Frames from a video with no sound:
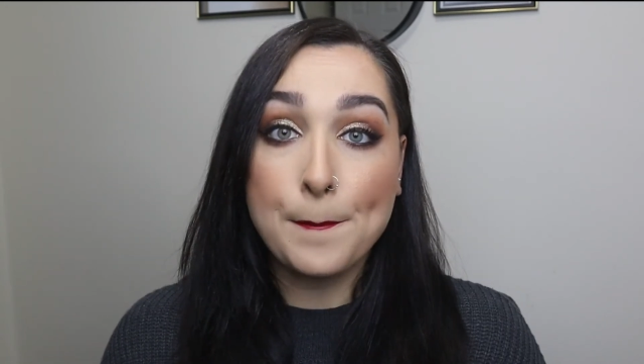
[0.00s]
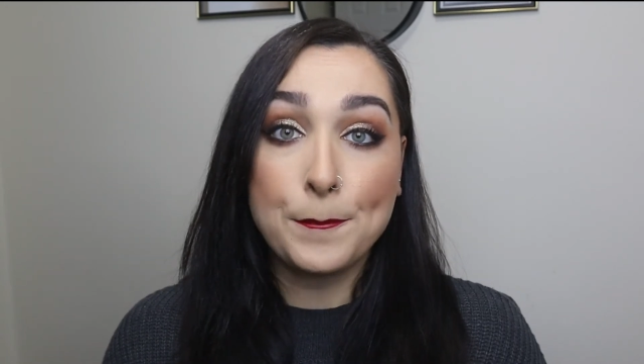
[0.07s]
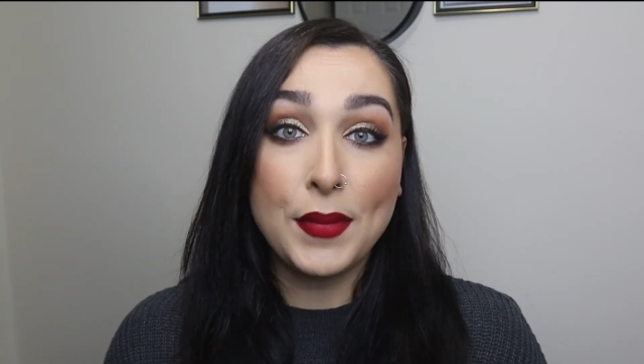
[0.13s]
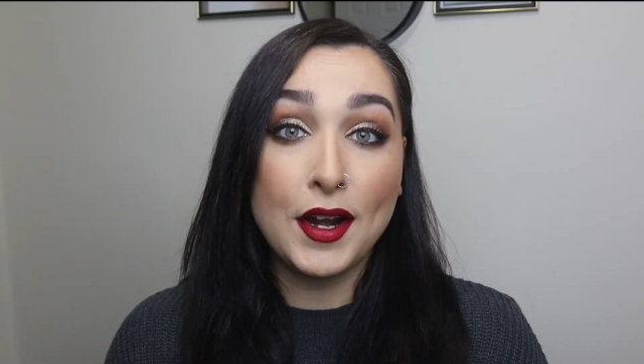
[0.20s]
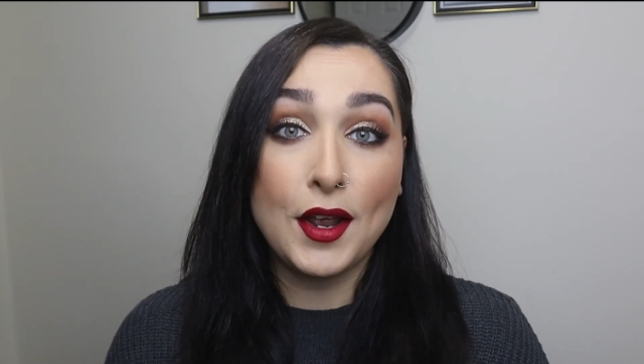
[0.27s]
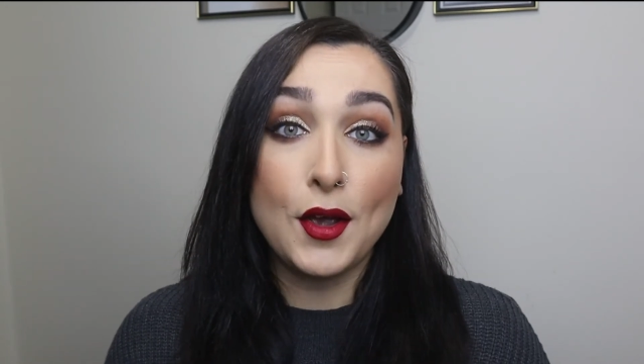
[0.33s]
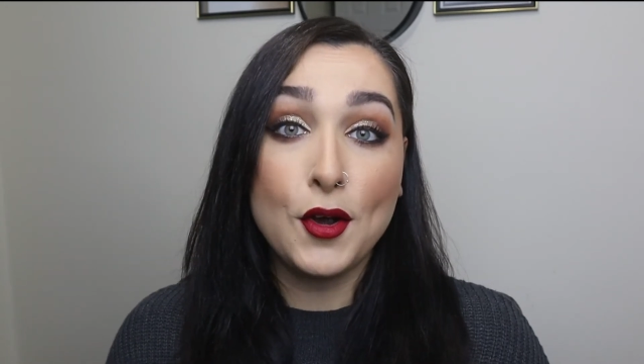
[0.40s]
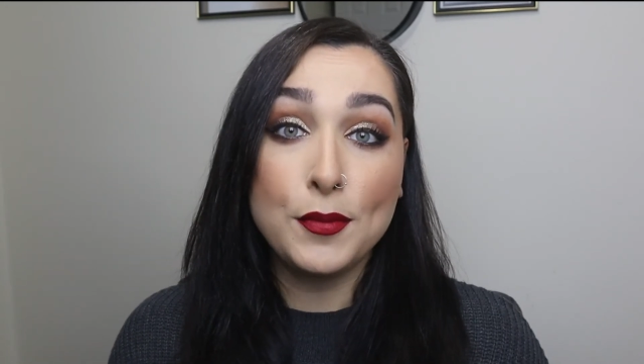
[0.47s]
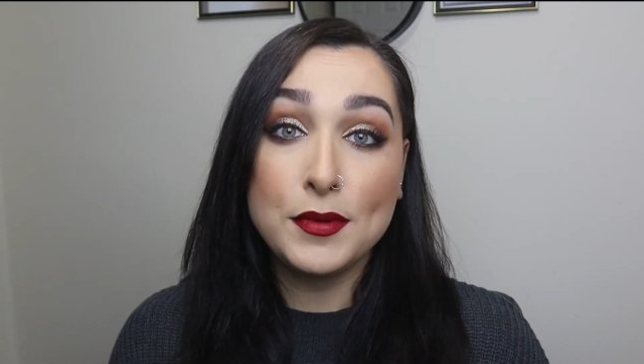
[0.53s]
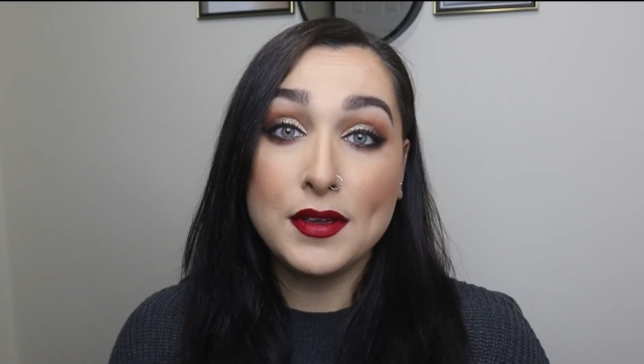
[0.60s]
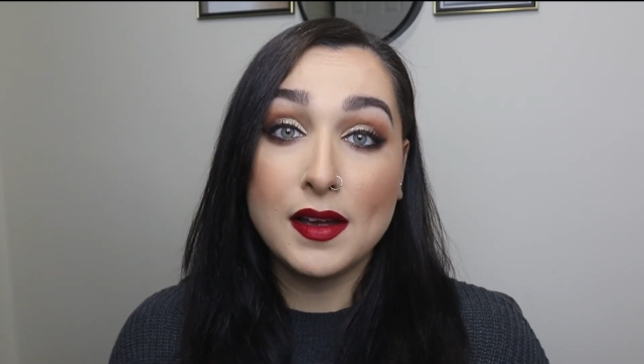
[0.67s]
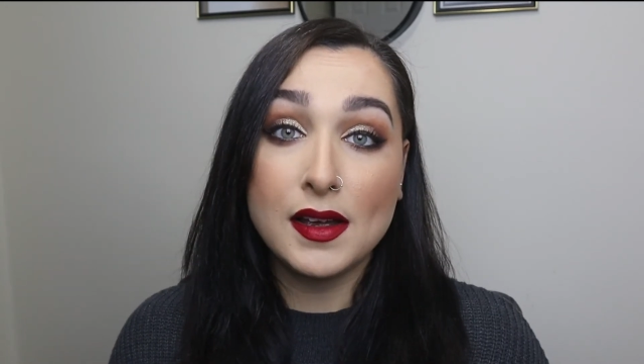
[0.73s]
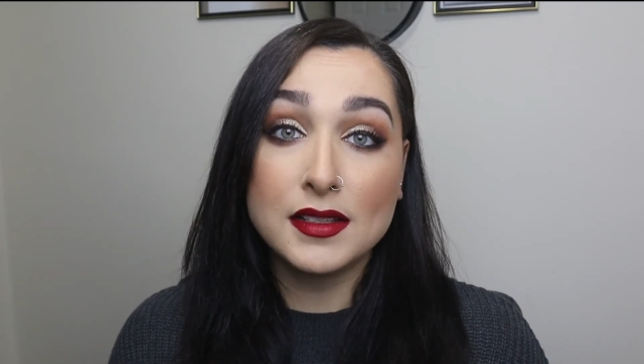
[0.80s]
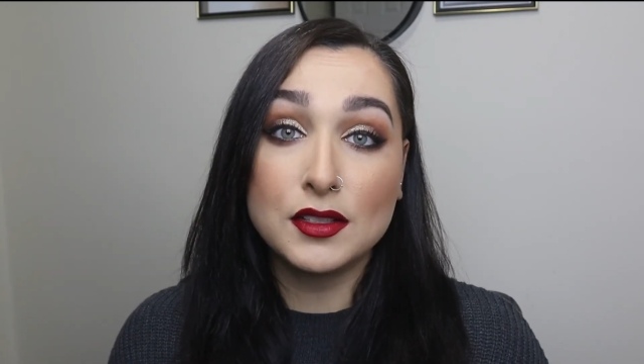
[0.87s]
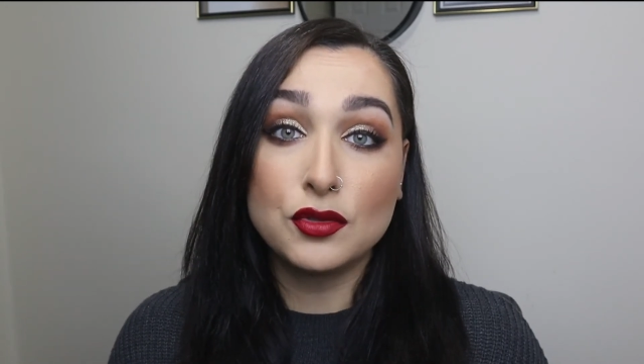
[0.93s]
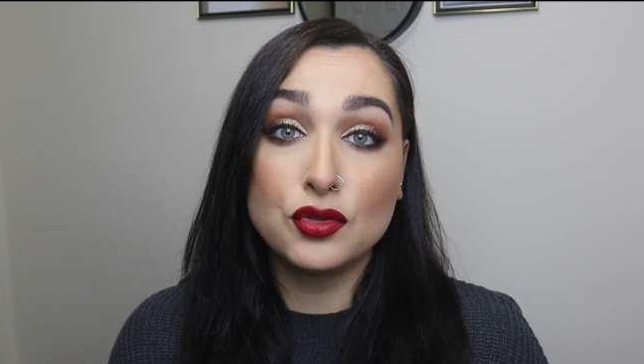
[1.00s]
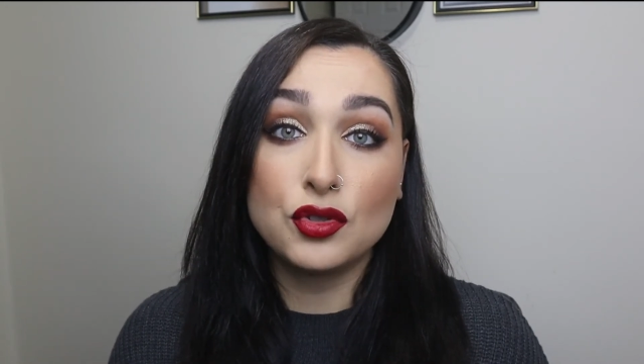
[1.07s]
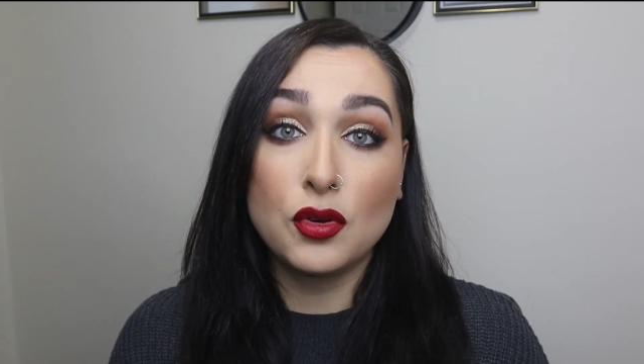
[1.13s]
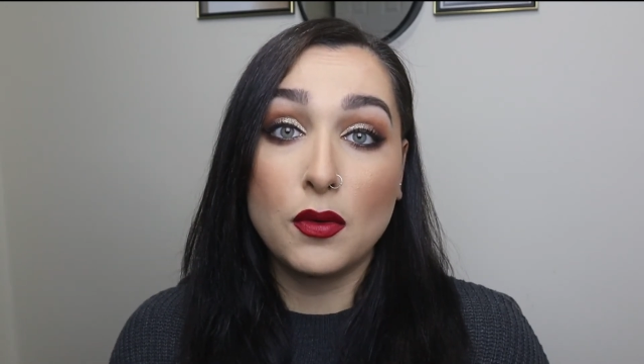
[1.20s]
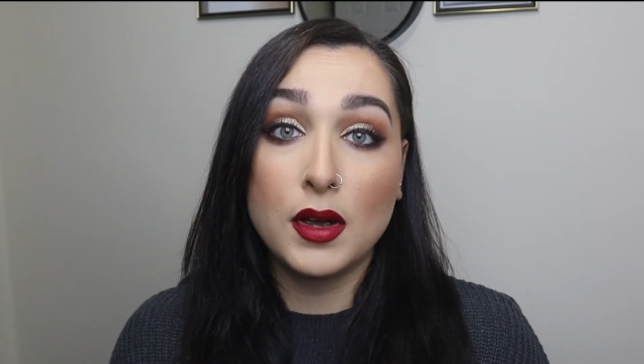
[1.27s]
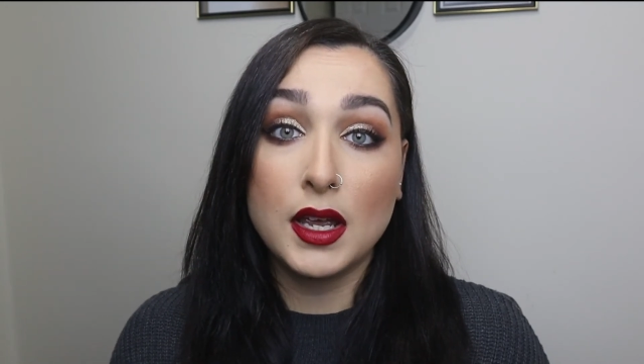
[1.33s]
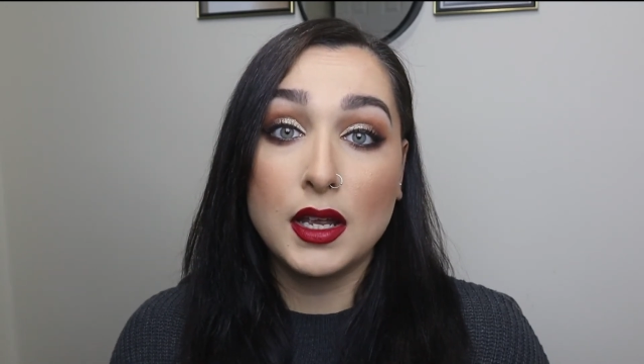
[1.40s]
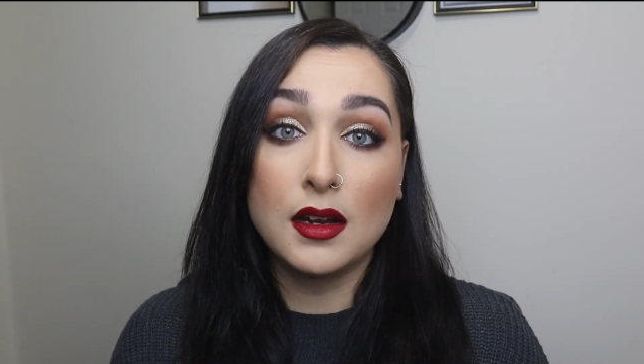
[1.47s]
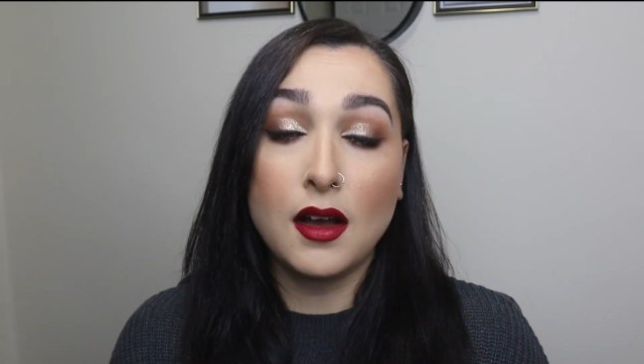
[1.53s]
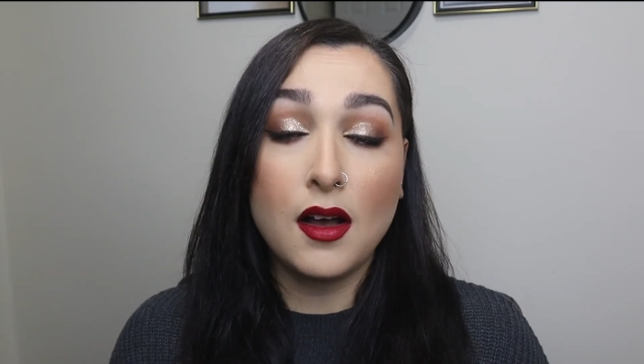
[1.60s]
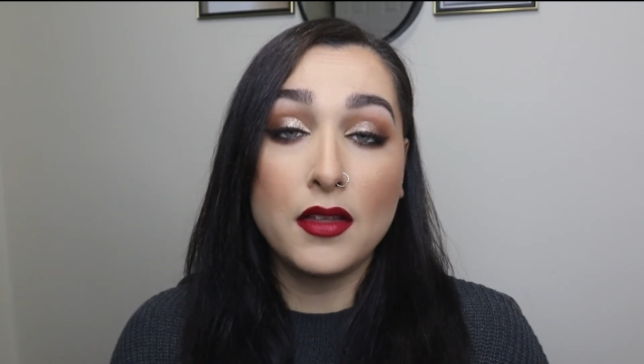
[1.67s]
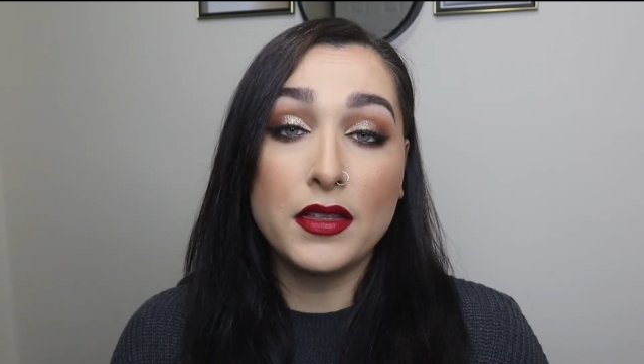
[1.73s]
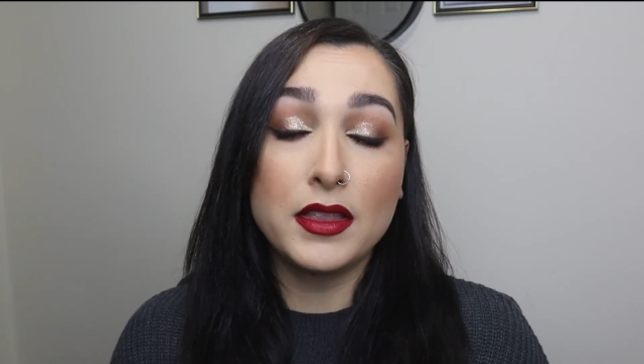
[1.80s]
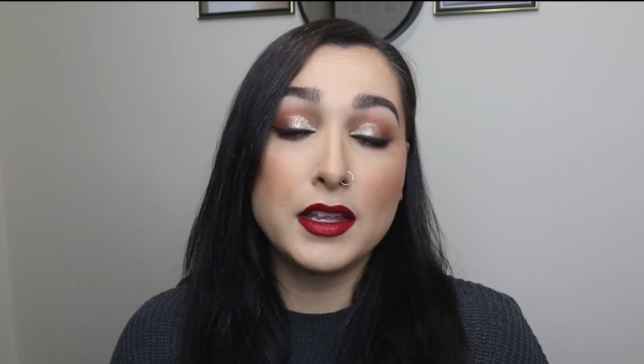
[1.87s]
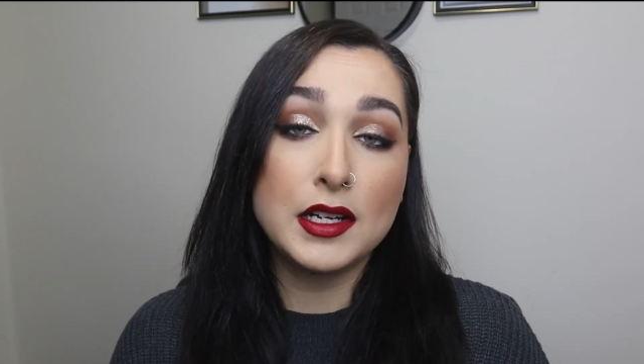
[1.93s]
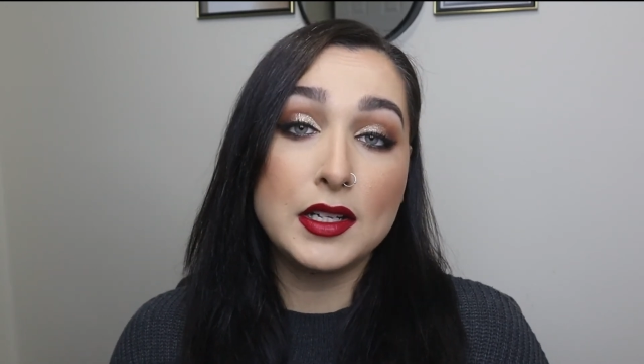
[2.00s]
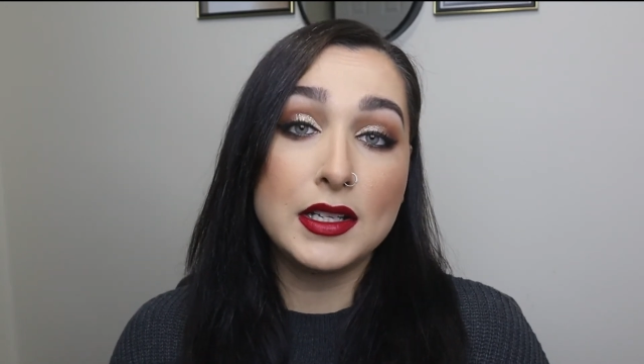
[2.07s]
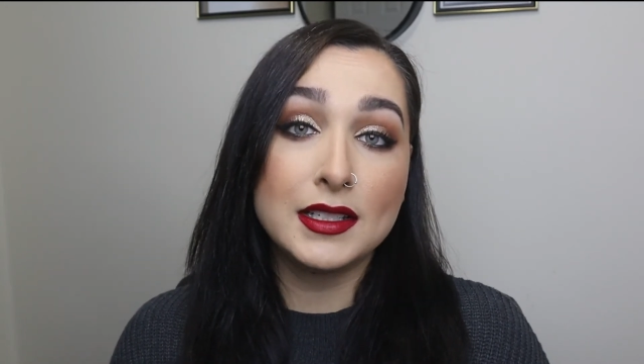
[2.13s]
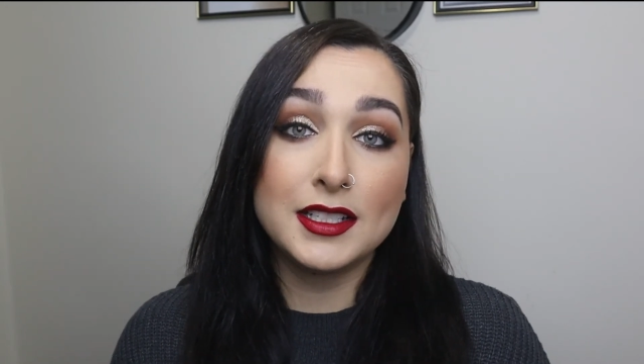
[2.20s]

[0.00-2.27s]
but I hope you guys enjoyed all the little